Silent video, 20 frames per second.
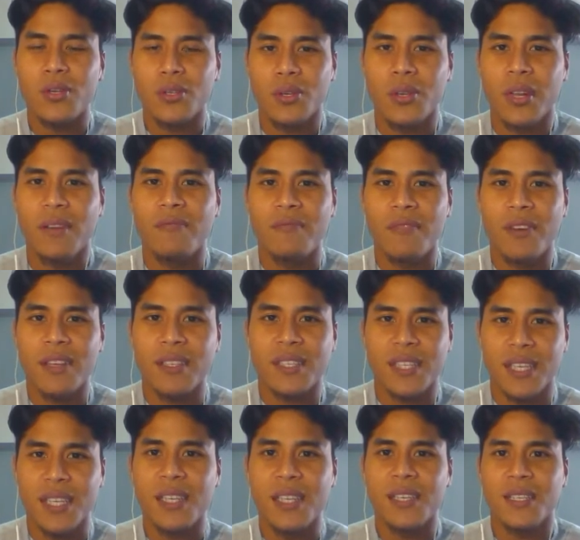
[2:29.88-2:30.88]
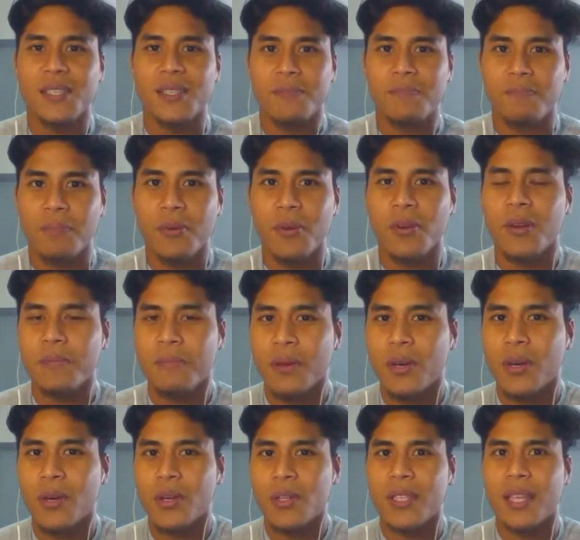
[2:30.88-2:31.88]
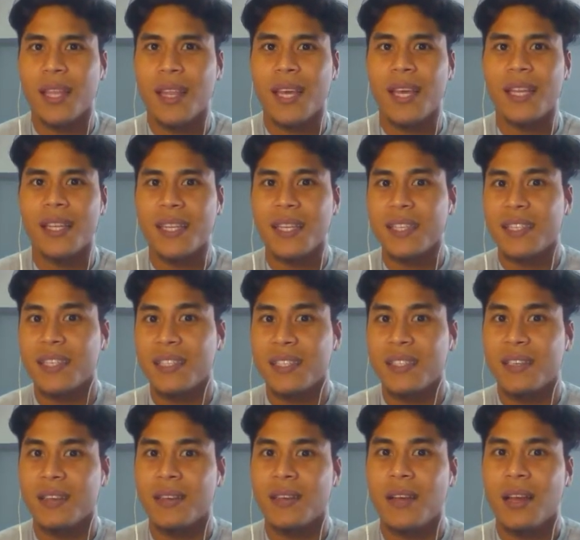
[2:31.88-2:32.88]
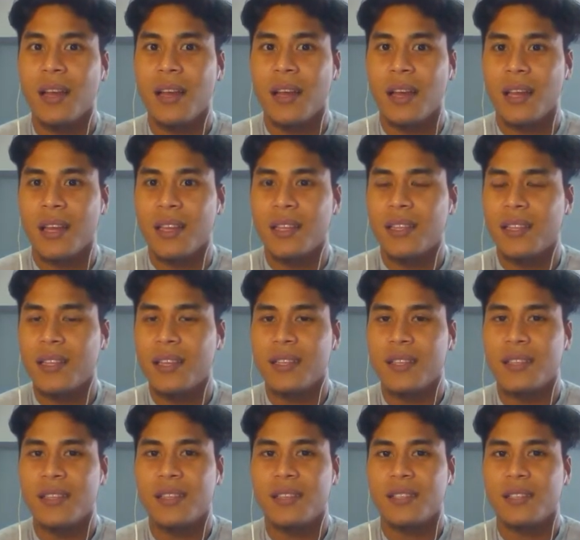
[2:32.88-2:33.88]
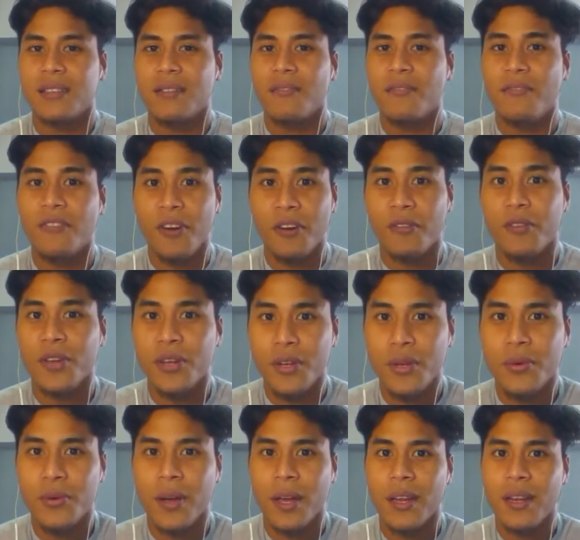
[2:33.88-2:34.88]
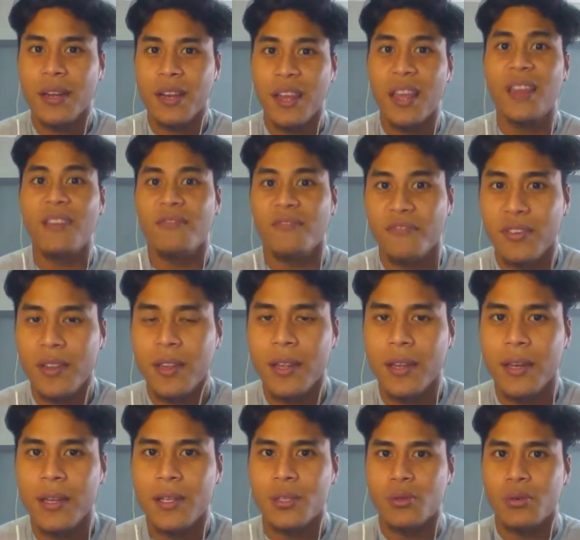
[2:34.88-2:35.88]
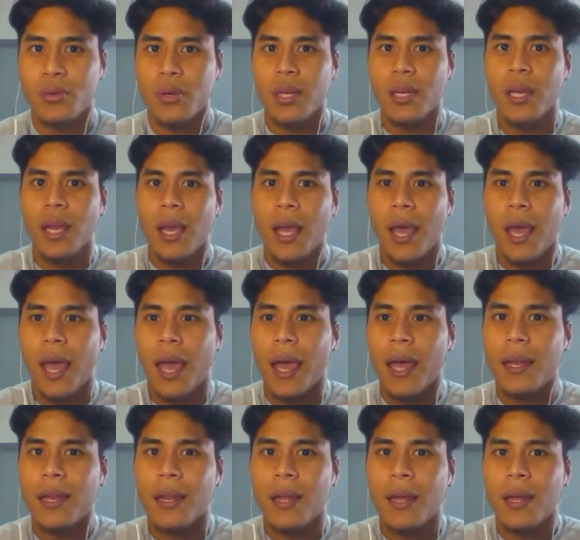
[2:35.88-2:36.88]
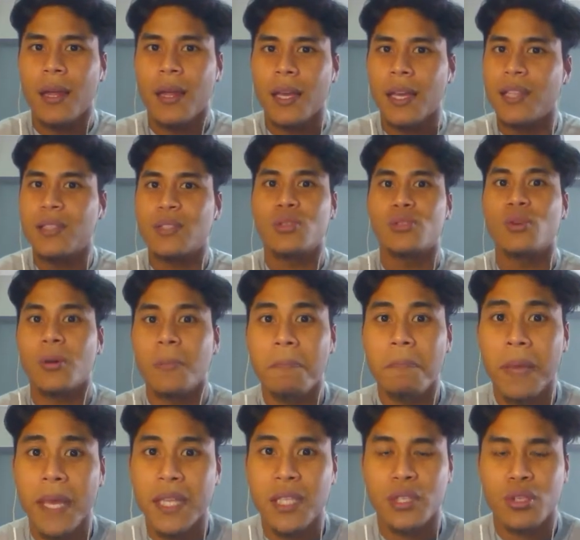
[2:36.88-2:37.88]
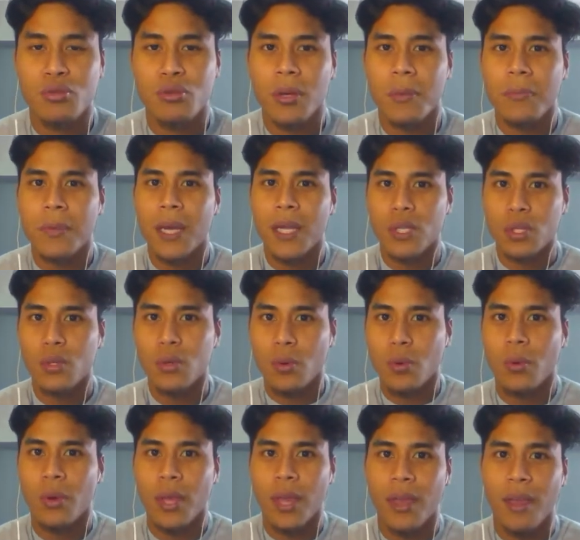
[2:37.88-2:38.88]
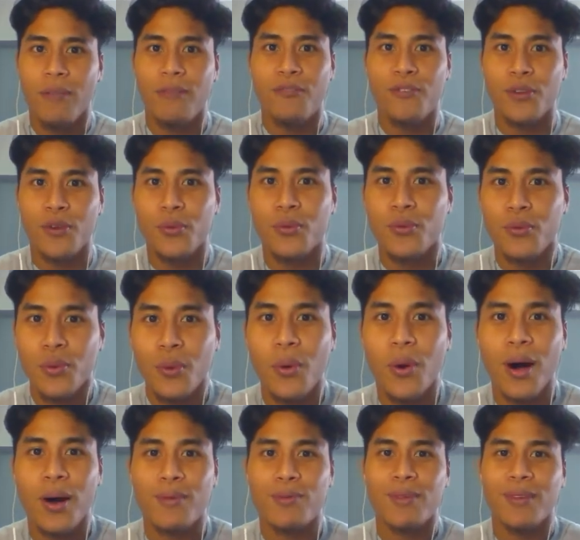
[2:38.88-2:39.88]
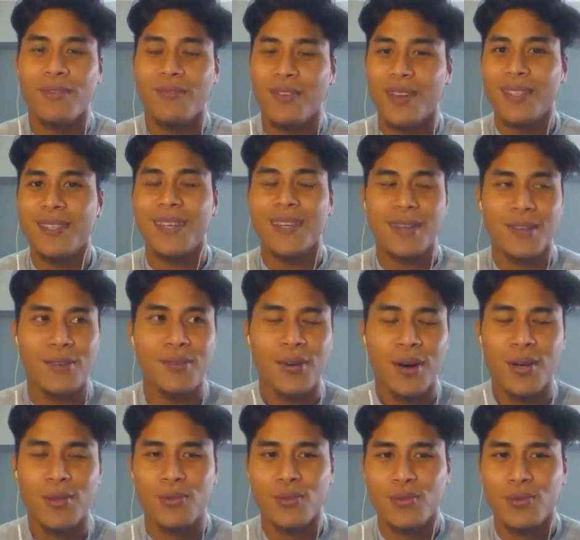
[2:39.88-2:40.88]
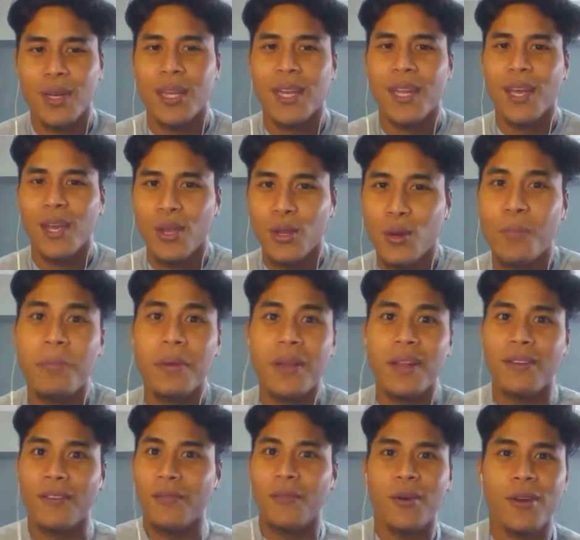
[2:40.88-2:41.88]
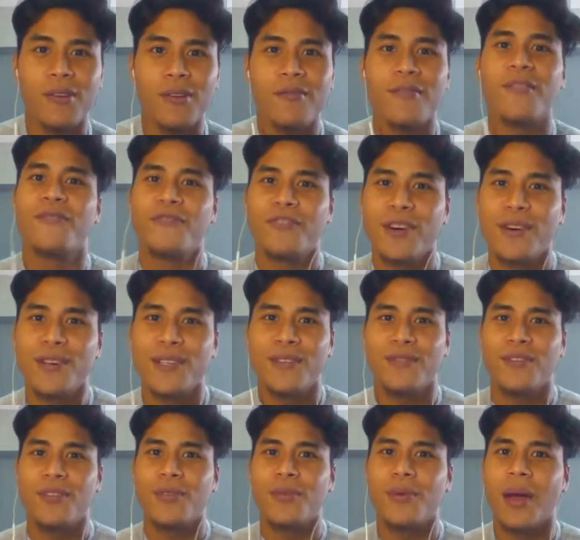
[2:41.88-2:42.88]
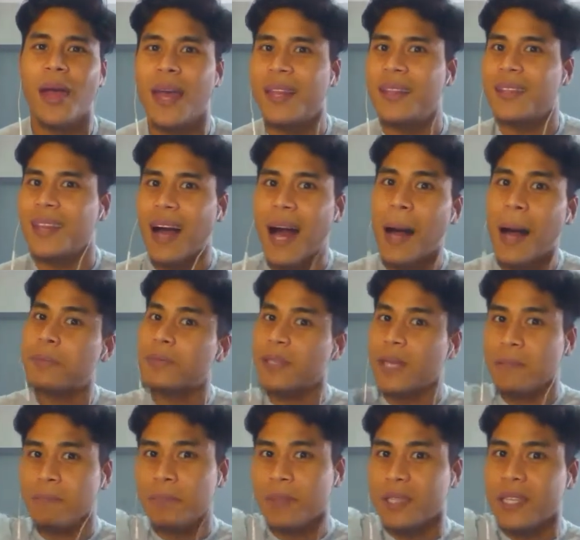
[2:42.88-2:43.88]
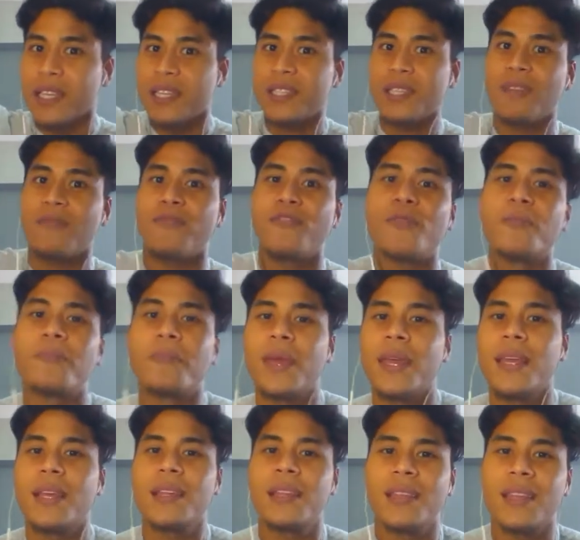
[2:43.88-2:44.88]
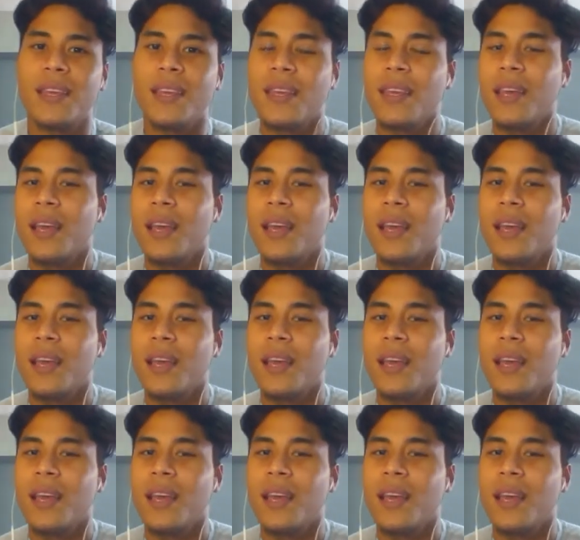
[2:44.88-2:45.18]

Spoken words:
should invest, it is purely because that this is a very new and infant industry, and it's not mainstream yet. So if you know how to invest and you know how to trade, you'll be one of the first few, and the upside potential for being